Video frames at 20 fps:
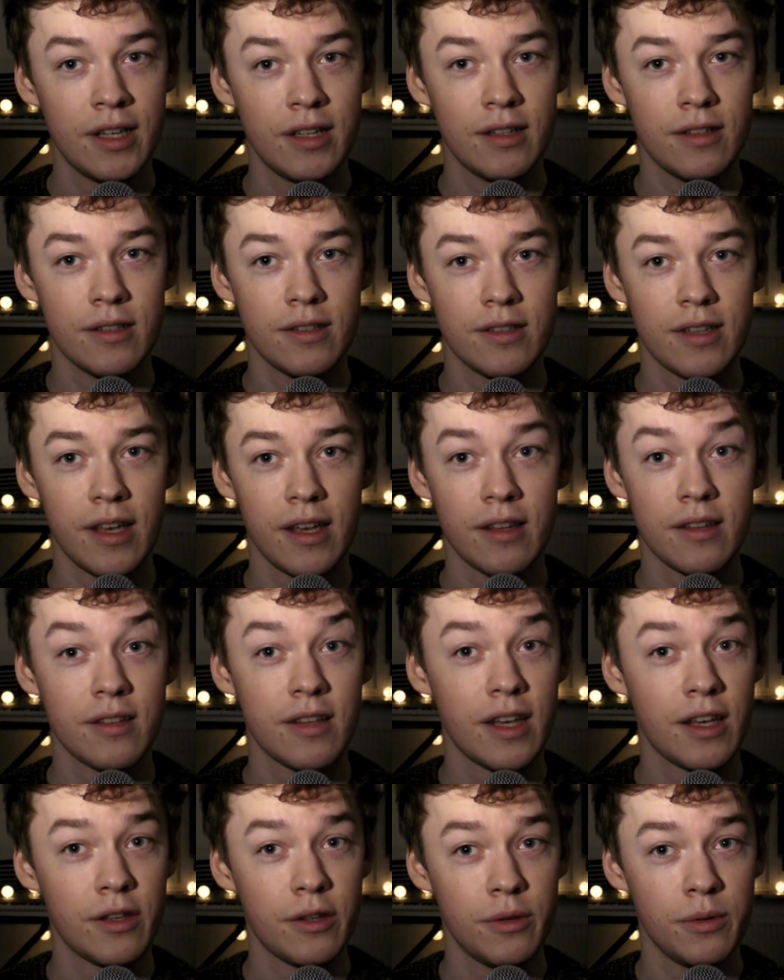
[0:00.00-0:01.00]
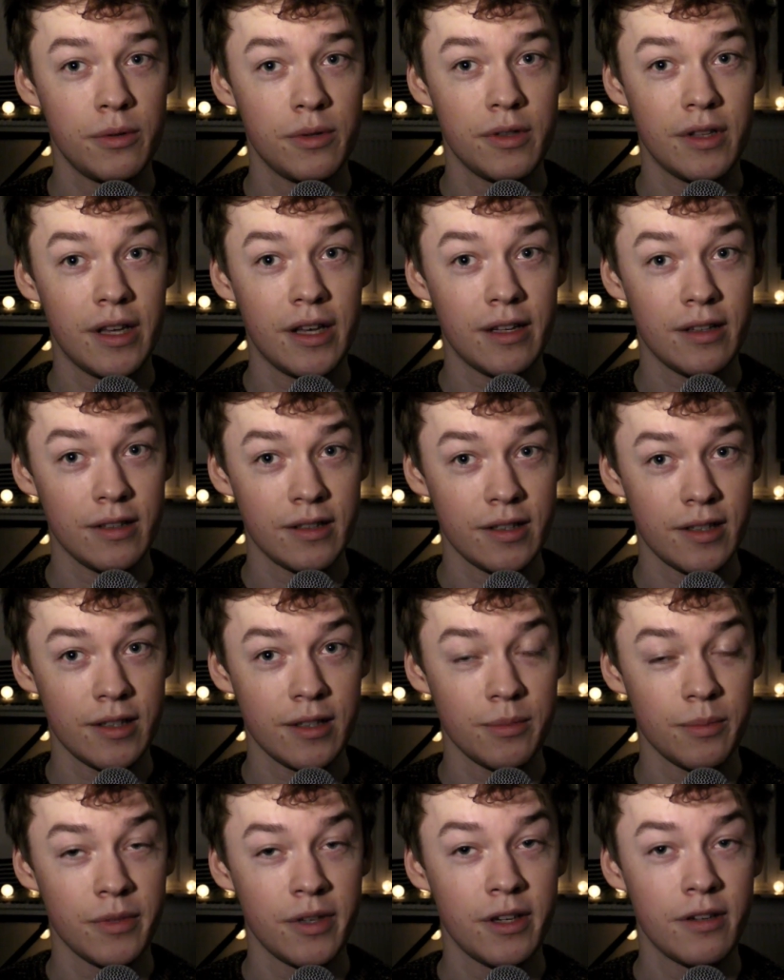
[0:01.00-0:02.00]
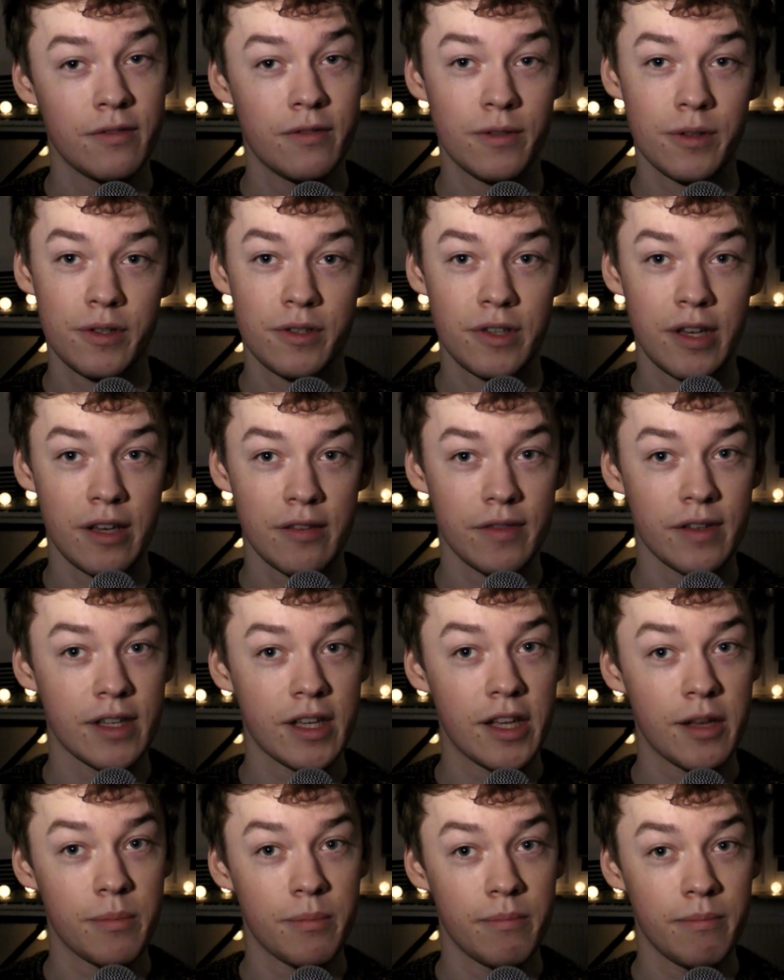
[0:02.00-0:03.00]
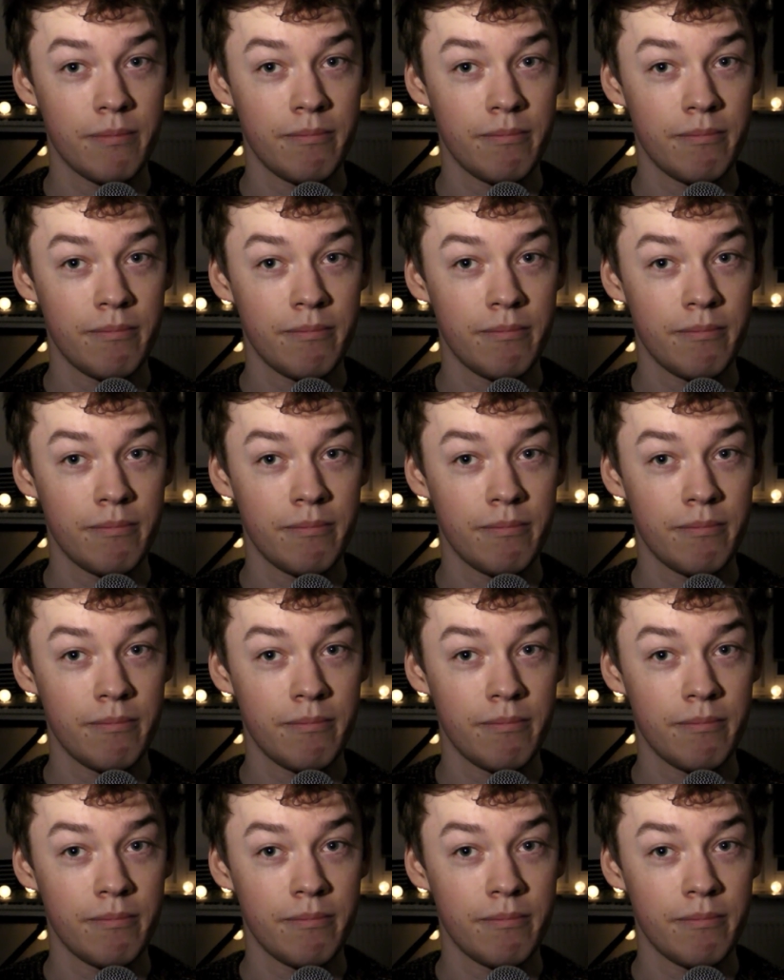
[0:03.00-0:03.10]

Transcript: to say thank you to the Elohim for saving him.